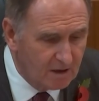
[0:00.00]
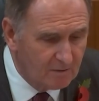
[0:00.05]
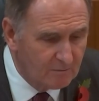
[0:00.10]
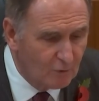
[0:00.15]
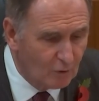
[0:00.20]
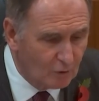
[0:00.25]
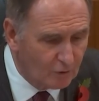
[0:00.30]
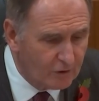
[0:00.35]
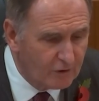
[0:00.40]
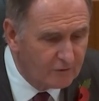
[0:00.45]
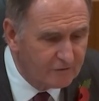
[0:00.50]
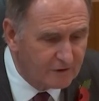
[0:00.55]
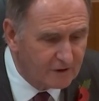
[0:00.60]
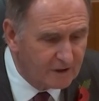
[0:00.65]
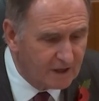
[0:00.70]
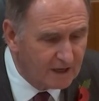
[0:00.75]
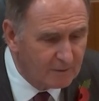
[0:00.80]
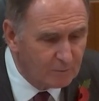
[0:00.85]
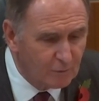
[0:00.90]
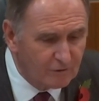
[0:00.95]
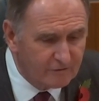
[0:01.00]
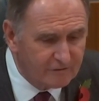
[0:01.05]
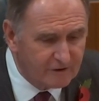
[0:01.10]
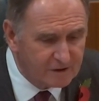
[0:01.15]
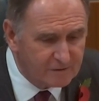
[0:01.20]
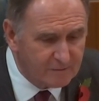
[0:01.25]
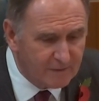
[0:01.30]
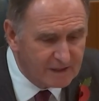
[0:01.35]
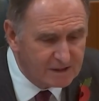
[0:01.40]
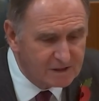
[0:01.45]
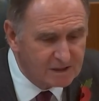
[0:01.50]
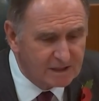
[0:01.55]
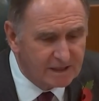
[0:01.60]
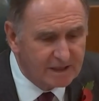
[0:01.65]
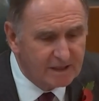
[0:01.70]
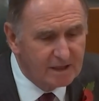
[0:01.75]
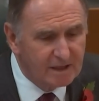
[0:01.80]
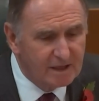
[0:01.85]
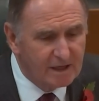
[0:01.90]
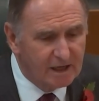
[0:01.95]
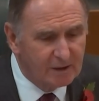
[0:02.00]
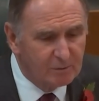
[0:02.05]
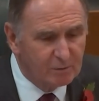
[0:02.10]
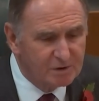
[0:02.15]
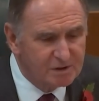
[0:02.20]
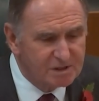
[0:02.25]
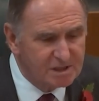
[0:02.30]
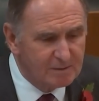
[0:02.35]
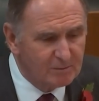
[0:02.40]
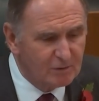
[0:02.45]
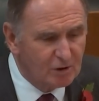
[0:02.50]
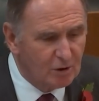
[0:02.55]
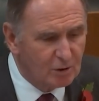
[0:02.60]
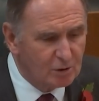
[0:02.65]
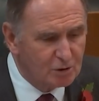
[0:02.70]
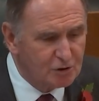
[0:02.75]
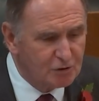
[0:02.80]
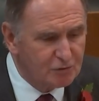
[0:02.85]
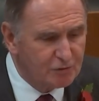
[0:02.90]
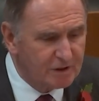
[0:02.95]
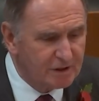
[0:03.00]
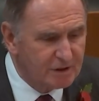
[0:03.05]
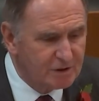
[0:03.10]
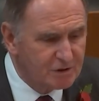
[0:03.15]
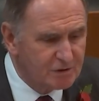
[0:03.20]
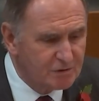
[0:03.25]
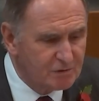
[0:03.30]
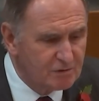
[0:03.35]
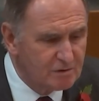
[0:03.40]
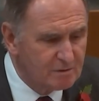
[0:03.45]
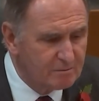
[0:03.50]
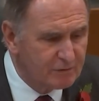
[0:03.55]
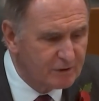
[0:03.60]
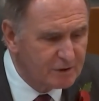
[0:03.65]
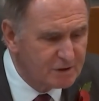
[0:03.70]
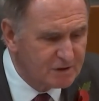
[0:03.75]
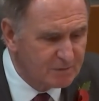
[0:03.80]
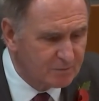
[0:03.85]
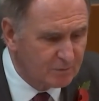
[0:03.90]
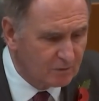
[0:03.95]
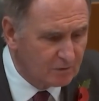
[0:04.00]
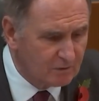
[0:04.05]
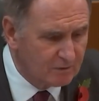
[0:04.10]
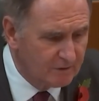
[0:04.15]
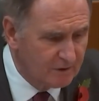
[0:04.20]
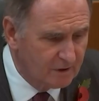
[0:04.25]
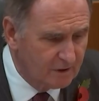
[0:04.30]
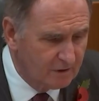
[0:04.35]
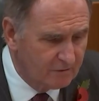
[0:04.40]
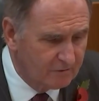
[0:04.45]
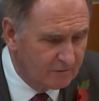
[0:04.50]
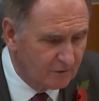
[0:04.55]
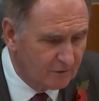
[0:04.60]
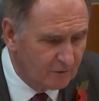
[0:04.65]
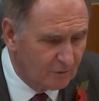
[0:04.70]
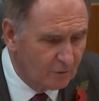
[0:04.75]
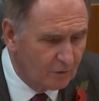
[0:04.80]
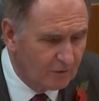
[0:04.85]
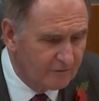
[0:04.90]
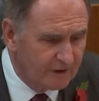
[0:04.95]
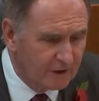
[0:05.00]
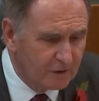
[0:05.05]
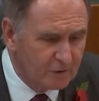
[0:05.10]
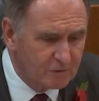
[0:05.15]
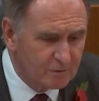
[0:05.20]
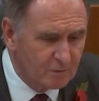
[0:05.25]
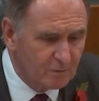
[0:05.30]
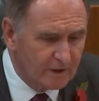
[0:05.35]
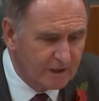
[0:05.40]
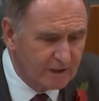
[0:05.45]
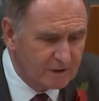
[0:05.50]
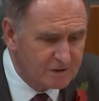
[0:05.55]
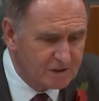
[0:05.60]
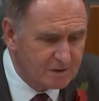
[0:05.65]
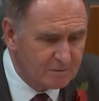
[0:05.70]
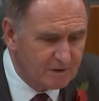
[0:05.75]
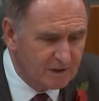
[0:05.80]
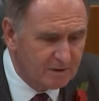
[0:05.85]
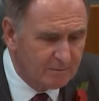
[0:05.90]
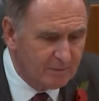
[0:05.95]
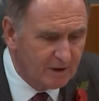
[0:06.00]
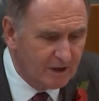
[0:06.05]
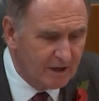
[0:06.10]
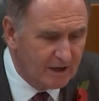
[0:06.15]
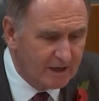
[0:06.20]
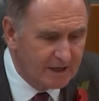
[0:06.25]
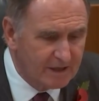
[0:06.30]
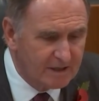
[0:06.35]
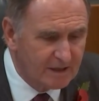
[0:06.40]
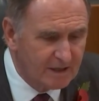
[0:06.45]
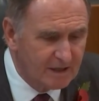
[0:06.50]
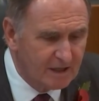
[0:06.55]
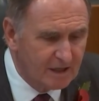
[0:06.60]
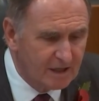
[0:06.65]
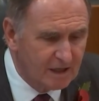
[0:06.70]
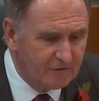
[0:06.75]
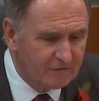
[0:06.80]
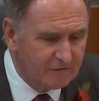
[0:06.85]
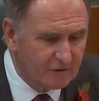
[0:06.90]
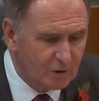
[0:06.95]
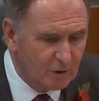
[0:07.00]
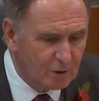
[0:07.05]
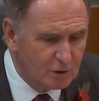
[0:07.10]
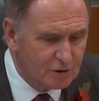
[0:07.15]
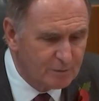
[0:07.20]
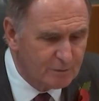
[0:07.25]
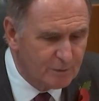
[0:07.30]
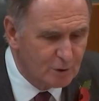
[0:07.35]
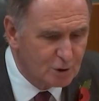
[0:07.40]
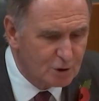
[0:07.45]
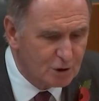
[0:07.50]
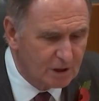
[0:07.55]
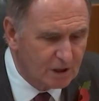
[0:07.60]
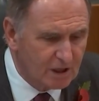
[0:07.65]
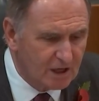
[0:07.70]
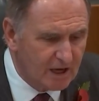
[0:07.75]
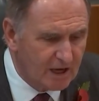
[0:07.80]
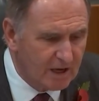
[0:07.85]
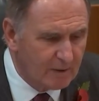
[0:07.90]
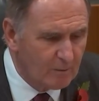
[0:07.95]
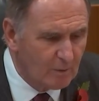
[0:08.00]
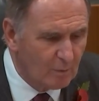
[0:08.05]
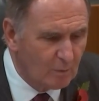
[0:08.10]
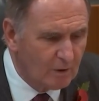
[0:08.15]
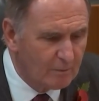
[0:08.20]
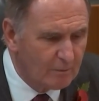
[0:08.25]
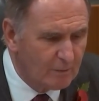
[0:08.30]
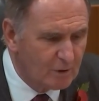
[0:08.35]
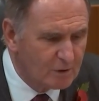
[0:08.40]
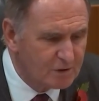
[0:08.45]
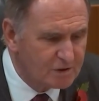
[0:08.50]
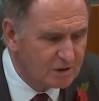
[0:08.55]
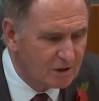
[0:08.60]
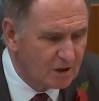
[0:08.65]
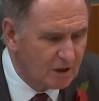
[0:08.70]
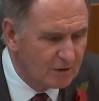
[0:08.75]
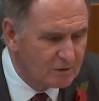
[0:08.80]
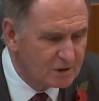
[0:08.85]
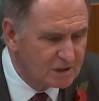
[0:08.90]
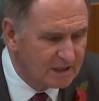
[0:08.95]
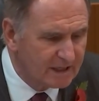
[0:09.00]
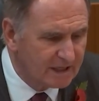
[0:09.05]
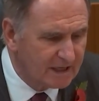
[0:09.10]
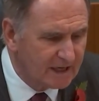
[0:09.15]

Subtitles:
Moreover, and more fundamentally, it would seem contrary to principle for the law of England and Wales to be applied if the contribution claim were most closely